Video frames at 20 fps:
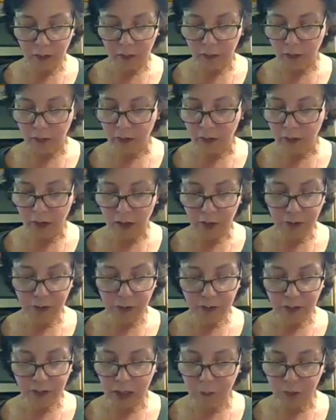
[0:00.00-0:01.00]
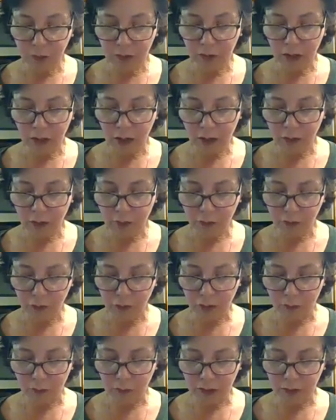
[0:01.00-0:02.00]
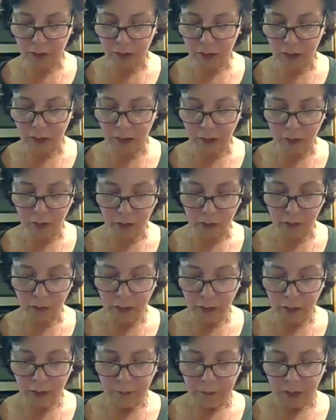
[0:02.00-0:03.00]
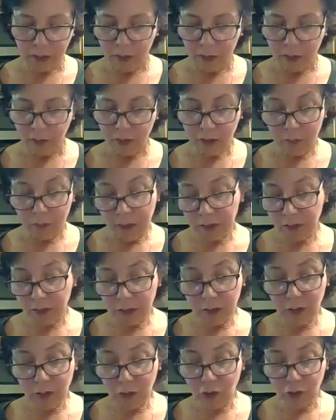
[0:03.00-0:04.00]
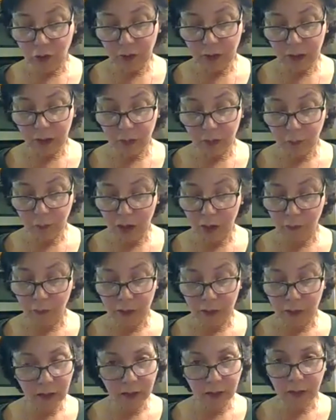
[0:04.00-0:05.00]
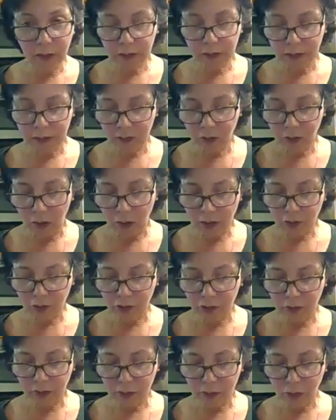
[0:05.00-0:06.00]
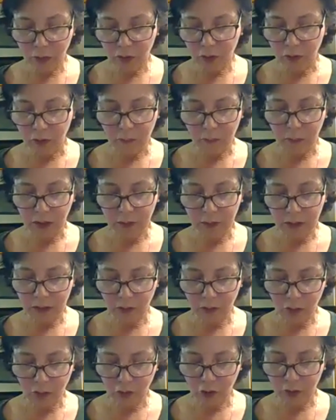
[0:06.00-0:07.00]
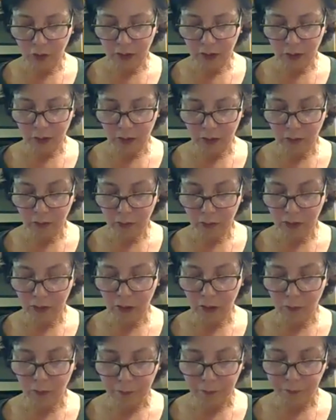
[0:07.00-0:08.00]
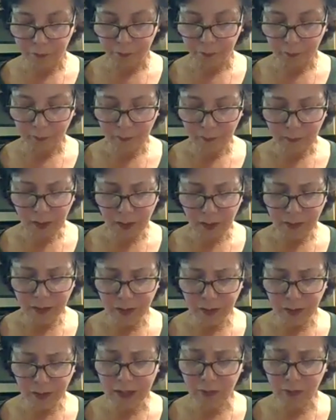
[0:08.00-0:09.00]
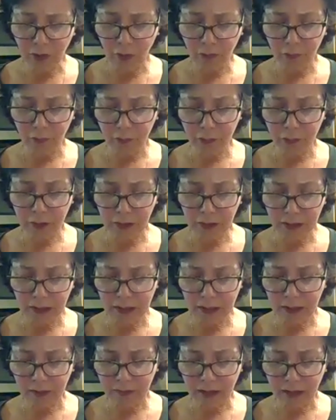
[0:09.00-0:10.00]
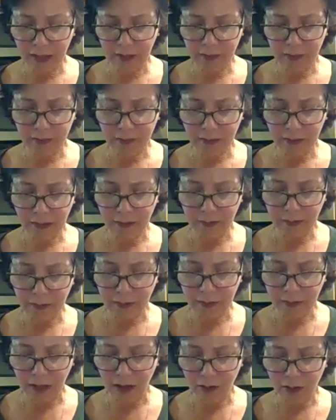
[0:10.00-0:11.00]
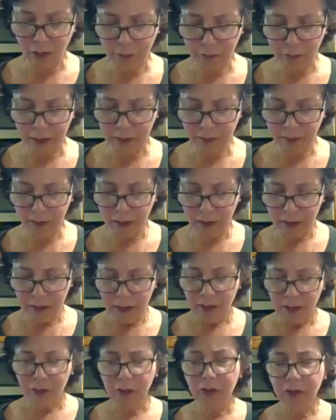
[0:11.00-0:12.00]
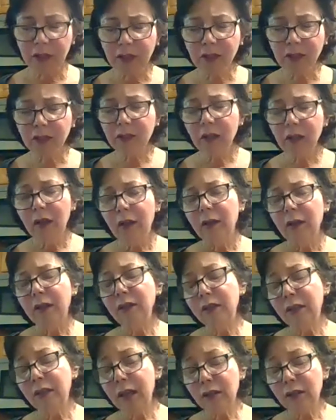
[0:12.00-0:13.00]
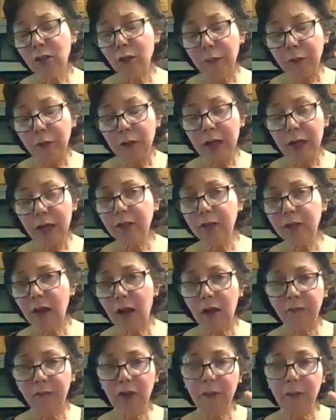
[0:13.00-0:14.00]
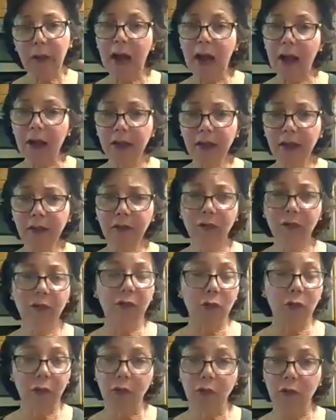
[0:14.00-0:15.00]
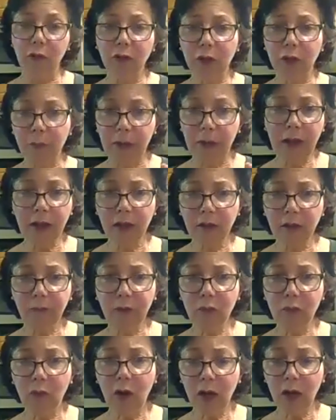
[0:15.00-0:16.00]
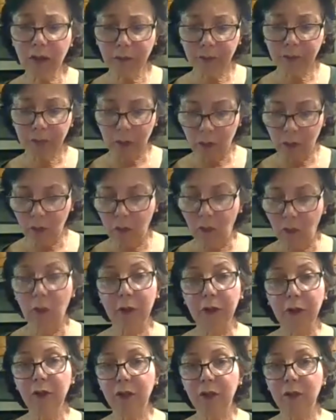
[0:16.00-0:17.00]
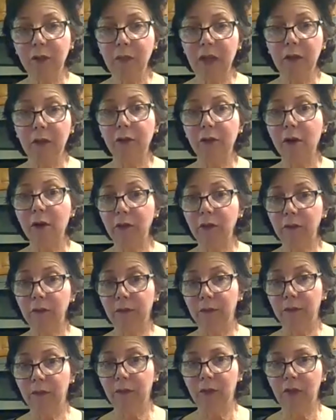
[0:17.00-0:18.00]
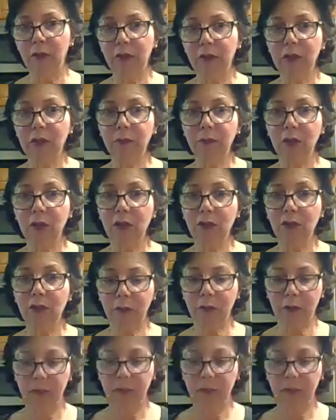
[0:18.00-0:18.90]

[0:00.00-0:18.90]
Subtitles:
you know, other types of tacos. You can mix it into chili as well. We're not going to mix it into our chili, but you can mix it into chili too. So this makes a really nice, easy taco blend. So this can take the place of the packet. You could use the packet if you want, or you can make your own. So it's up to you.